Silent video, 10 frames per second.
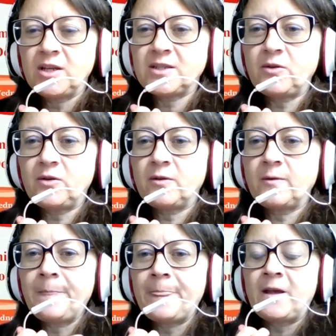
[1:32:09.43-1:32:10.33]

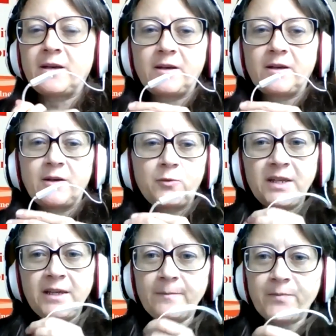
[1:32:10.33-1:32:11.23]
So
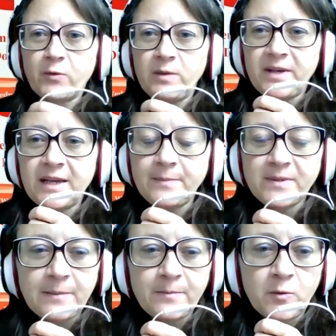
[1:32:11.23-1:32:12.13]
we pick up
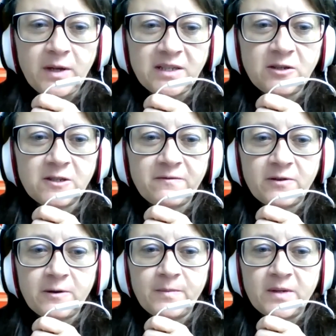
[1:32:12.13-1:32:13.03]
some questions
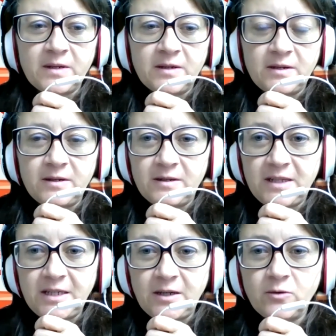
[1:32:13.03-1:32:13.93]
from
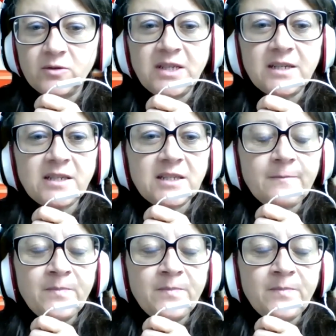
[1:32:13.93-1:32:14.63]
the audience.